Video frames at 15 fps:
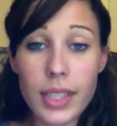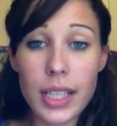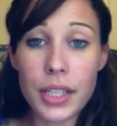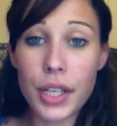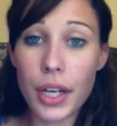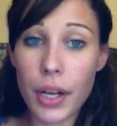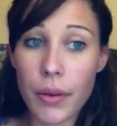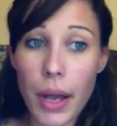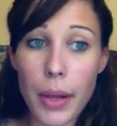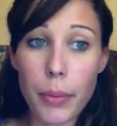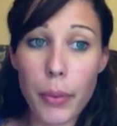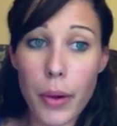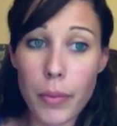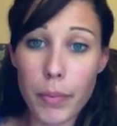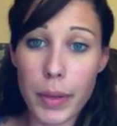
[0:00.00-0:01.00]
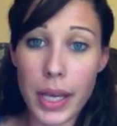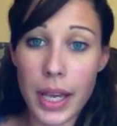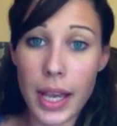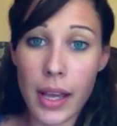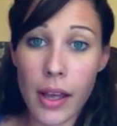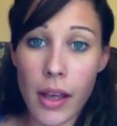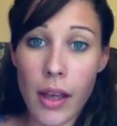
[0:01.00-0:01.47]
you know, I won't
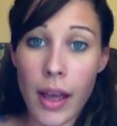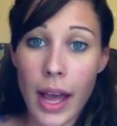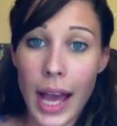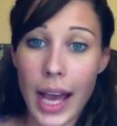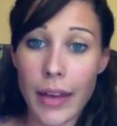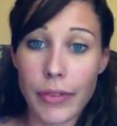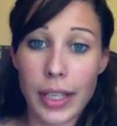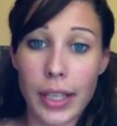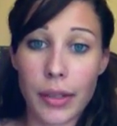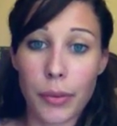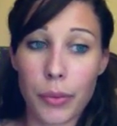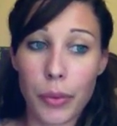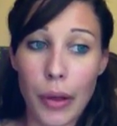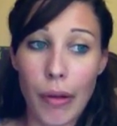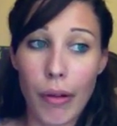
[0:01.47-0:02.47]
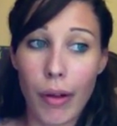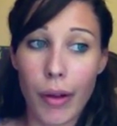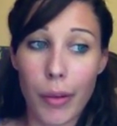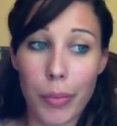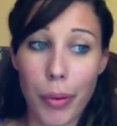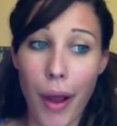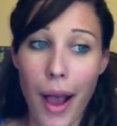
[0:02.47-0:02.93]
be having,
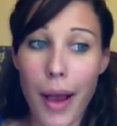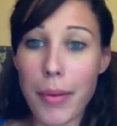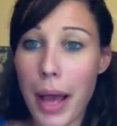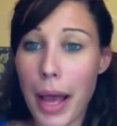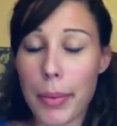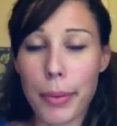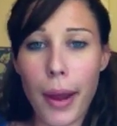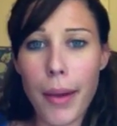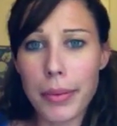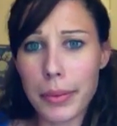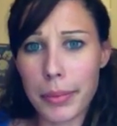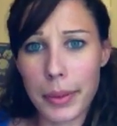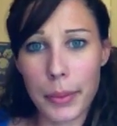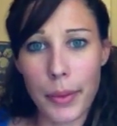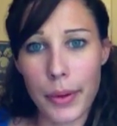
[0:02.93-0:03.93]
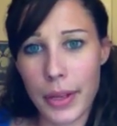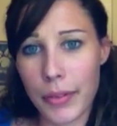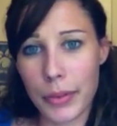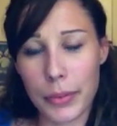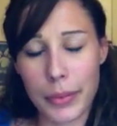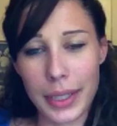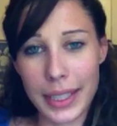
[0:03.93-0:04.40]
I probably won't
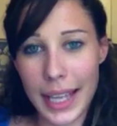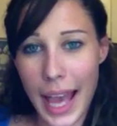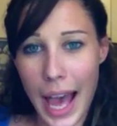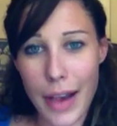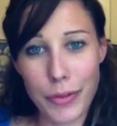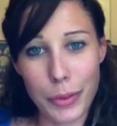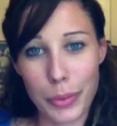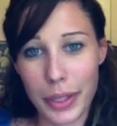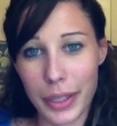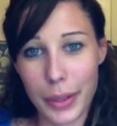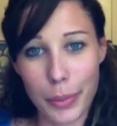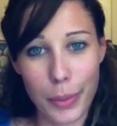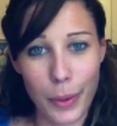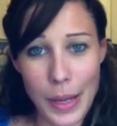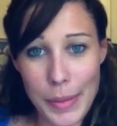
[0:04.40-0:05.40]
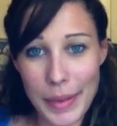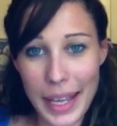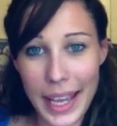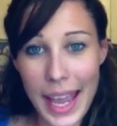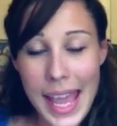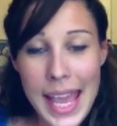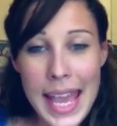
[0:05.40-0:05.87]
even really have a real
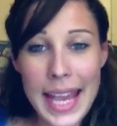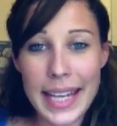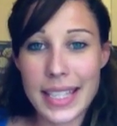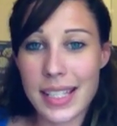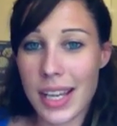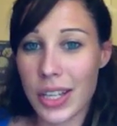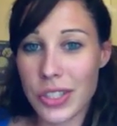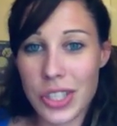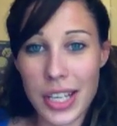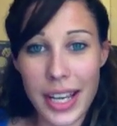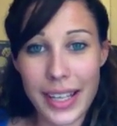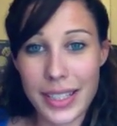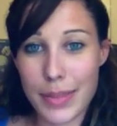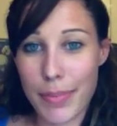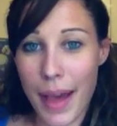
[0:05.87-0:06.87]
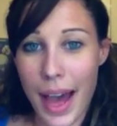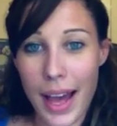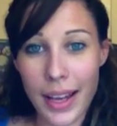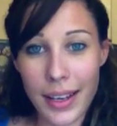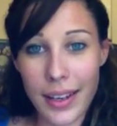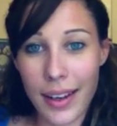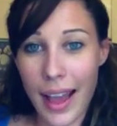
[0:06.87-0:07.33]
appointment until she gets
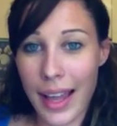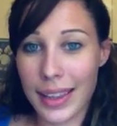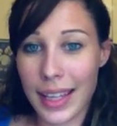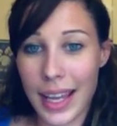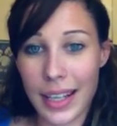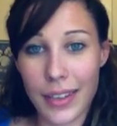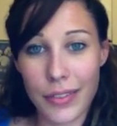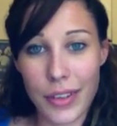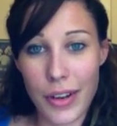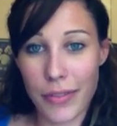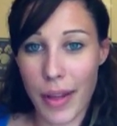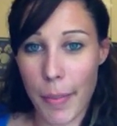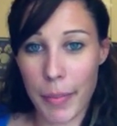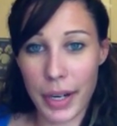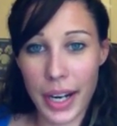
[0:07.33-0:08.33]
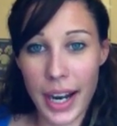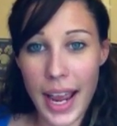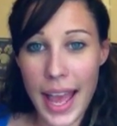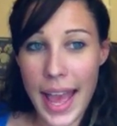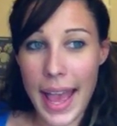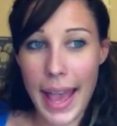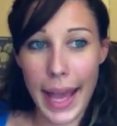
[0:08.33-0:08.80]
back at the end of November,
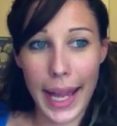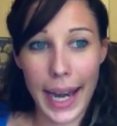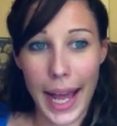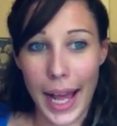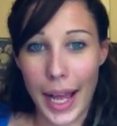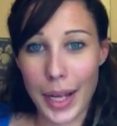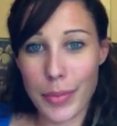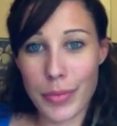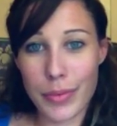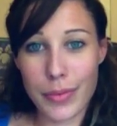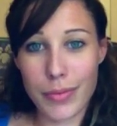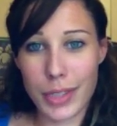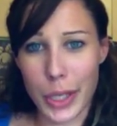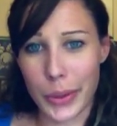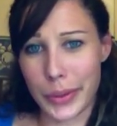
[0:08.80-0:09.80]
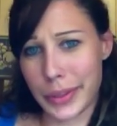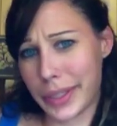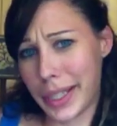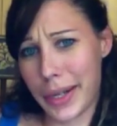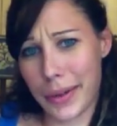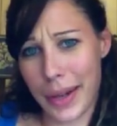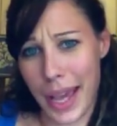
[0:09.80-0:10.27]
and I'm
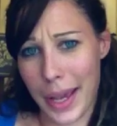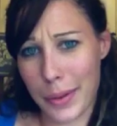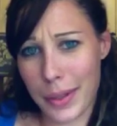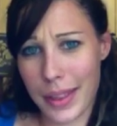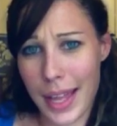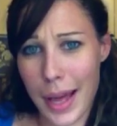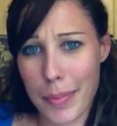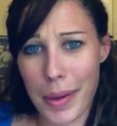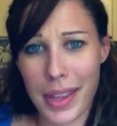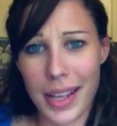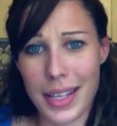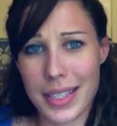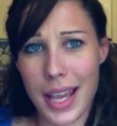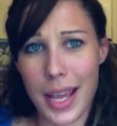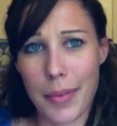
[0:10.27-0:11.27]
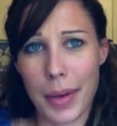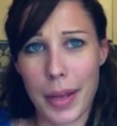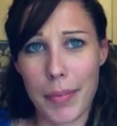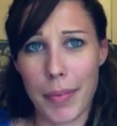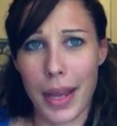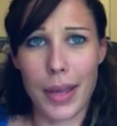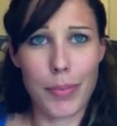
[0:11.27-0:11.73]
totally okay with that. By that time, I
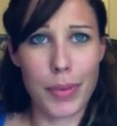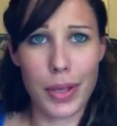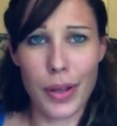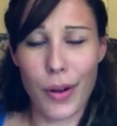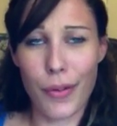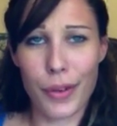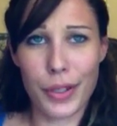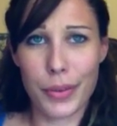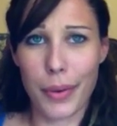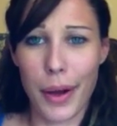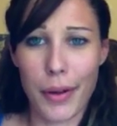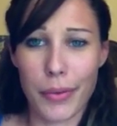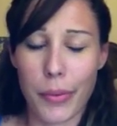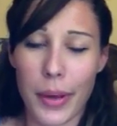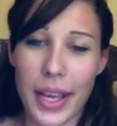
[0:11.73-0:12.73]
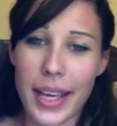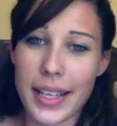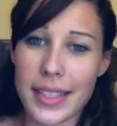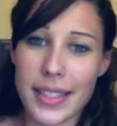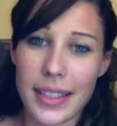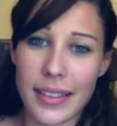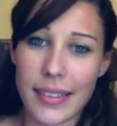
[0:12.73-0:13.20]
might be over 12
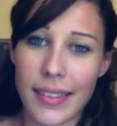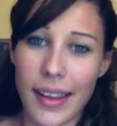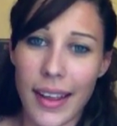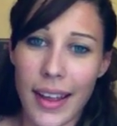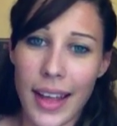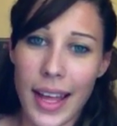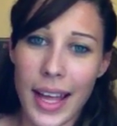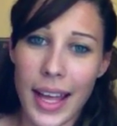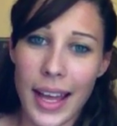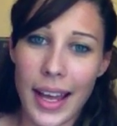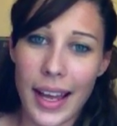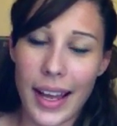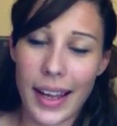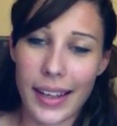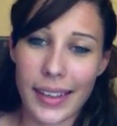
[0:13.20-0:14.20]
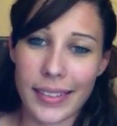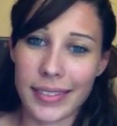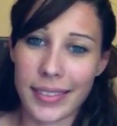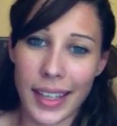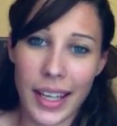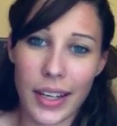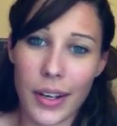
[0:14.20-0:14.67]
weeks, and,
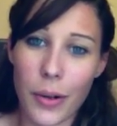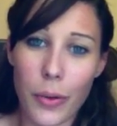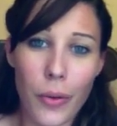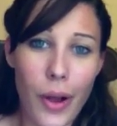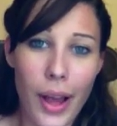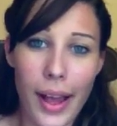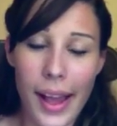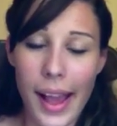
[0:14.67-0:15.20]
you know,